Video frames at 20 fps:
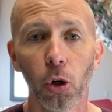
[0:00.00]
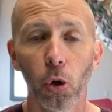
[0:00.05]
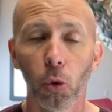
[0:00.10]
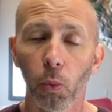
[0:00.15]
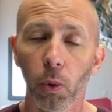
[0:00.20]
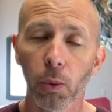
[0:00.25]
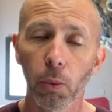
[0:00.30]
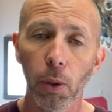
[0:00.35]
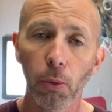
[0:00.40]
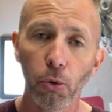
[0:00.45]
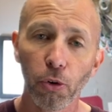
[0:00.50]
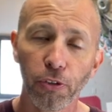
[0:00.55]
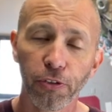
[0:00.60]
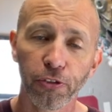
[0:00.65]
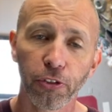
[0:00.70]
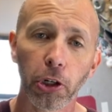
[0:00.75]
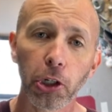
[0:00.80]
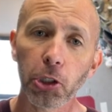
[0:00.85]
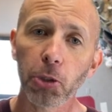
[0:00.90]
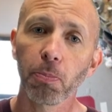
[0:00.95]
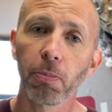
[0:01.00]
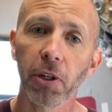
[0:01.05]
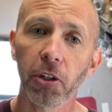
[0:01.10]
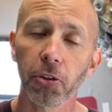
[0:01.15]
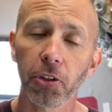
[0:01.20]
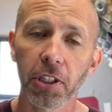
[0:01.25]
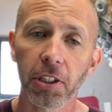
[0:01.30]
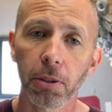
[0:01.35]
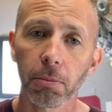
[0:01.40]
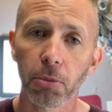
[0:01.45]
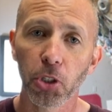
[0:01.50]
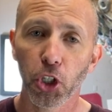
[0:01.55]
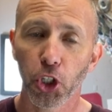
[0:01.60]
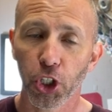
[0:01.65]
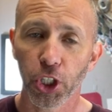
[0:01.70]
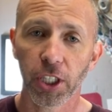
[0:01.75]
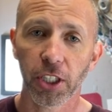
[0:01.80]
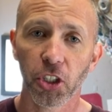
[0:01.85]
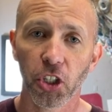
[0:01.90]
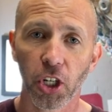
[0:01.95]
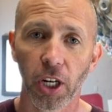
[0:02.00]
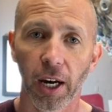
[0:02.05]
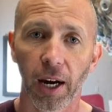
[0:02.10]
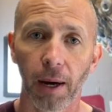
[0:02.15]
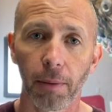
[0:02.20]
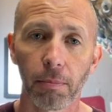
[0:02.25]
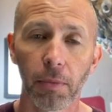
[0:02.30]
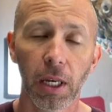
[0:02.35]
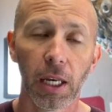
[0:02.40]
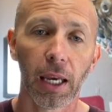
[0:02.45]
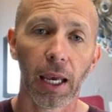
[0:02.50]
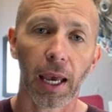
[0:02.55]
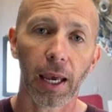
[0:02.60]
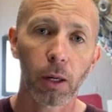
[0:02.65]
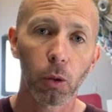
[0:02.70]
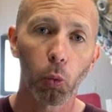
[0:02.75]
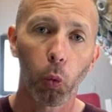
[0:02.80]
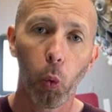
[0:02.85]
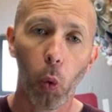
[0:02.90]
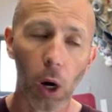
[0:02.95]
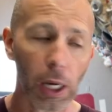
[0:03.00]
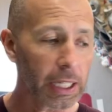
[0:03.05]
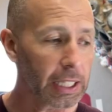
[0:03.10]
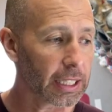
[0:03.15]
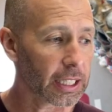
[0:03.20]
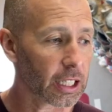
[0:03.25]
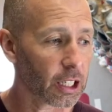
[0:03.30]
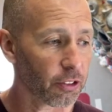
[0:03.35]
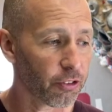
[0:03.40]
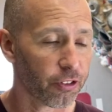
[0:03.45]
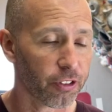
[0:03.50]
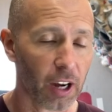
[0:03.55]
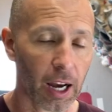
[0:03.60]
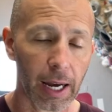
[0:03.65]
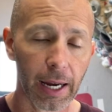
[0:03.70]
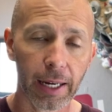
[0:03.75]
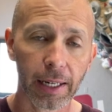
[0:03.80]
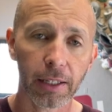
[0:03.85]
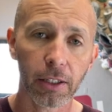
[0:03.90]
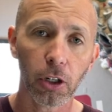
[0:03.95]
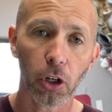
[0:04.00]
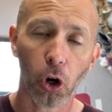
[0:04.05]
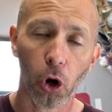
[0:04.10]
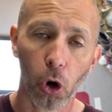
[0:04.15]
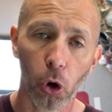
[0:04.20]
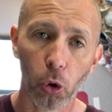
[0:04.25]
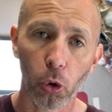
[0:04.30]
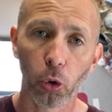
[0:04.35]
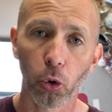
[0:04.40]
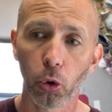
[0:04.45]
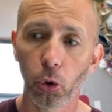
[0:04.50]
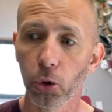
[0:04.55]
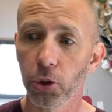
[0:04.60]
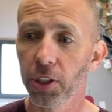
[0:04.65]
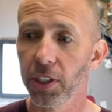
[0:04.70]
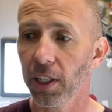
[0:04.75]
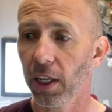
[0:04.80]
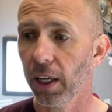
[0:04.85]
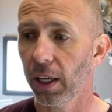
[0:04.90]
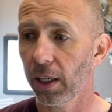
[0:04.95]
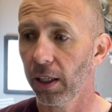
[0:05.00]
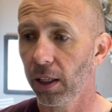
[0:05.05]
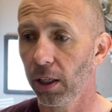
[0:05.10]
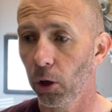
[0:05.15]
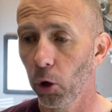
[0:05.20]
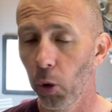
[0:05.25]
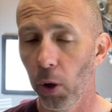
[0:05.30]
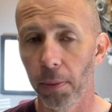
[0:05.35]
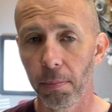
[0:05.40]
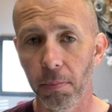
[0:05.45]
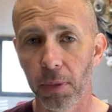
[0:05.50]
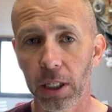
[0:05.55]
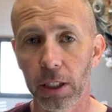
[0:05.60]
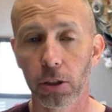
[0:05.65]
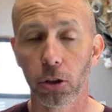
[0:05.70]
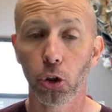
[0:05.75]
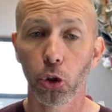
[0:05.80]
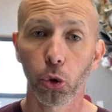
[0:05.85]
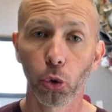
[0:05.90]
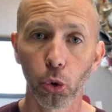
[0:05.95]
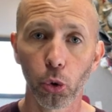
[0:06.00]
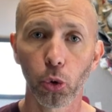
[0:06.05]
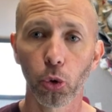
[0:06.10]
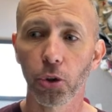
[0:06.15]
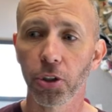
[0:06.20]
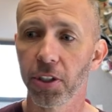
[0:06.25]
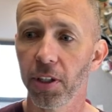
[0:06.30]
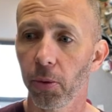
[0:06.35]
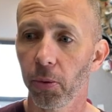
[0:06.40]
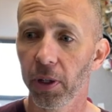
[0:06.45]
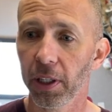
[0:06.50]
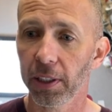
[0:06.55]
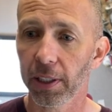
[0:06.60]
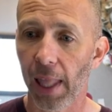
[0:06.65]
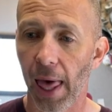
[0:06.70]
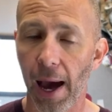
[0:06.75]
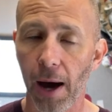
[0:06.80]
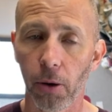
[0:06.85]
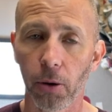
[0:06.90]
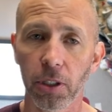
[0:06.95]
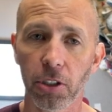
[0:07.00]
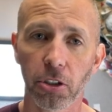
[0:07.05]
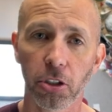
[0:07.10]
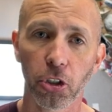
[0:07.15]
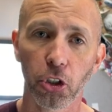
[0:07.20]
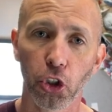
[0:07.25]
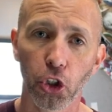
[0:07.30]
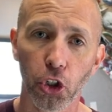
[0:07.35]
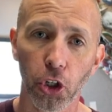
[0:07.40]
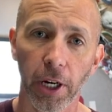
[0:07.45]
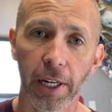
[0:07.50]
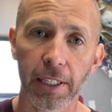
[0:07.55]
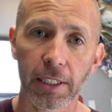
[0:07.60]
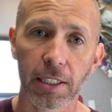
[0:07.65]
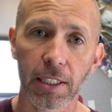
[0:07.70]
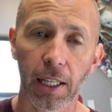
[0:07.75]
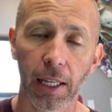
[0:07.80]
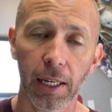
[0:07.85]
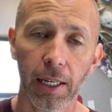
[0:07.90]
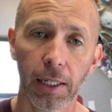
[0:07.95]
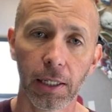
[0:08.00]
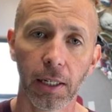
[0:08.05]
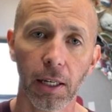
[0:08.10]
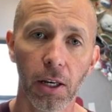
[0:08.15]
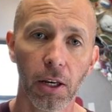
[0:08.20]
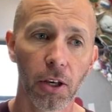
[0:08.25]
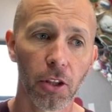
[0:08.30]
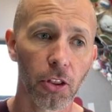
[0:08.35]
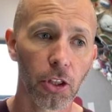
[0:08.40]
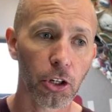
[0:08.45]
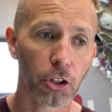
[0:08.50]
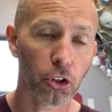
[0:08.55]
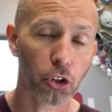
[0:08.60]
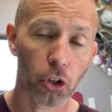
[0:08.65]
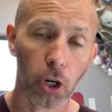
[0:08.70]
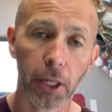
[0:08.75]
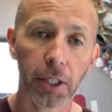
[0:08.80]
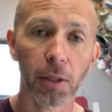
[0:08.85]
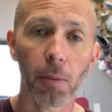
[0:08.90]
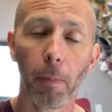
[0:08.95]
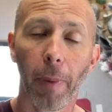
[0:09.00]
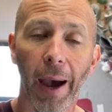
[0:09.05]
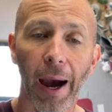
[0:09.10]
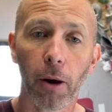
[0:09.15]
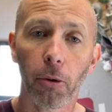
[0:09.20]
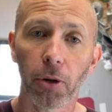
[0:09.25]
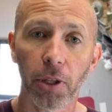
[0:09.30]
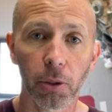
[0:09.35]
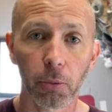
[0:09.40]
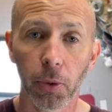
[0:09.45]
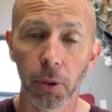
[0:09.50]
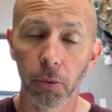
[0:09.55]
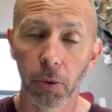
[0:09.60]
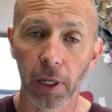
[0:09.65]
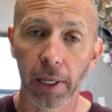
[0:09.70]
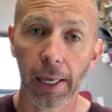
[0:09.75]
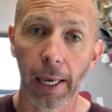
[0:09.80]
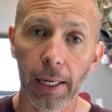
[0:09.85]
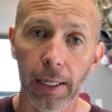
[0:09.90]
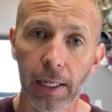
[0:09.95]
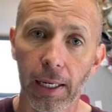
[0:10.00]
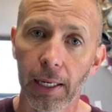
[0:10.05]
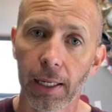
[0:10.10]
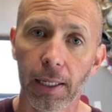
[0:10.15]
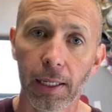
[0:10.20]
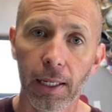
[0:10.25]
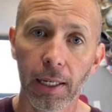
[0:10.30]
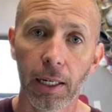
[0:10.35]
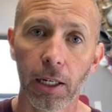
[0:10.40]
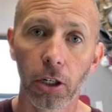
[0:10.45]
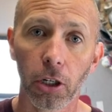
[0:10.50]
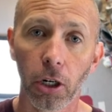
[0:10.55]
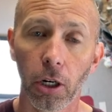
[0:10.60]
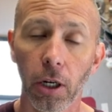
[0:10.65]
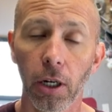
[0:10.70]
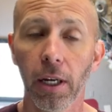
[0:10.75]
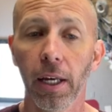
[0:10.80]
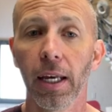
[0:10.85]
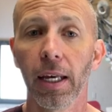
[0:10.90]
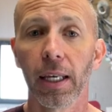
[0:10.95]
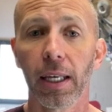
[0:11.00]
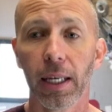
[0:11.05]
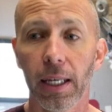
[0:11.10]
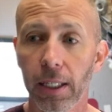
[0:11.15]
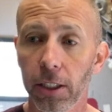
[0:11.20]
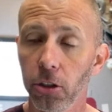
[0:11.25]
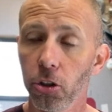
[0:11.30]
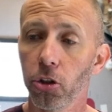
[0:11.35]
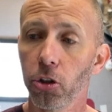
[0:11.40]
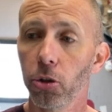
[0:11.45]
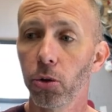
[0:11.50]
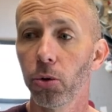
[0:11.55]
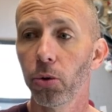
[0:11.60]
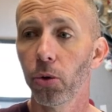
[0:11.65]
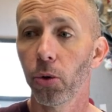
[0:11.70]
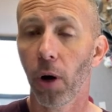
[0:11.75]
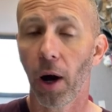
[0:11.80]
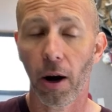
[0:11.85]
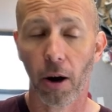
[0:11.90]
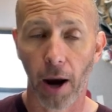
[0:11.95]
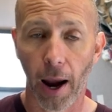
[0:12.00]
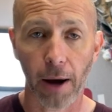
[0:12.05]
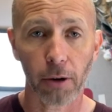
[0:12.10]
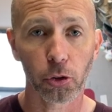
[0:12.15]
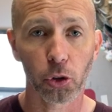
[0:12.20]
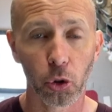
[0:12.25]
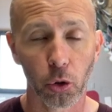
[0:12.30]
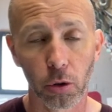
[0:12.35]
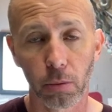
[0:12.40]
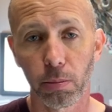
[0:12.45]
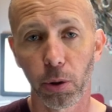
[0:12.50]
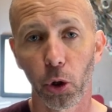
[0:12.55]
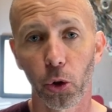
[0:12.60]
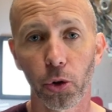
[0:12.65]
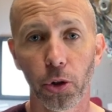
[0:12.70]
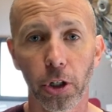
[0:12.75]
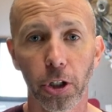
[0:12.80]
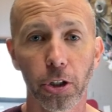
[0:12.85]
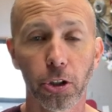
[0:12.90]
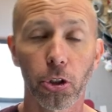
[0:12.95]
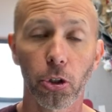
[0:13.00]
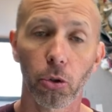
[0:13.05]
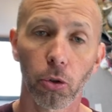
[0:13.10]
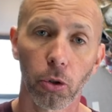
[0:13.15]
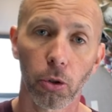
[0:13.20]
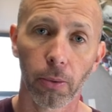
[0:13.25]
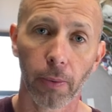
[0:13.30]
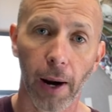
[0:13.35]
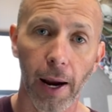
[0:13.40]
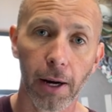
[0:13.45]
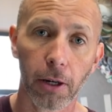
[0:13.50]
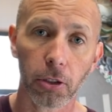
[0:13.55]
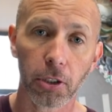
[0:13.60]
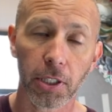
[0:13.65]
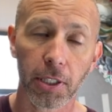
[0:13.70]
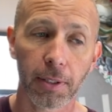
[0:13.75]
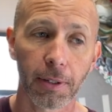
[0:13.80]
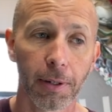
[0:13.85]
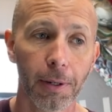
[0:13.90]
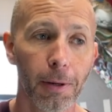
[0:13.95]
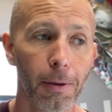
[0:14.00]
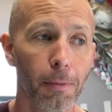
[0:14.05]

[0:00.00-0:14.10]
When we were first building the machine shop and wanted to find holds and equipment, tools that would allow us to translate the strength and power that we were gaining in here into our outdoor boulders or routes,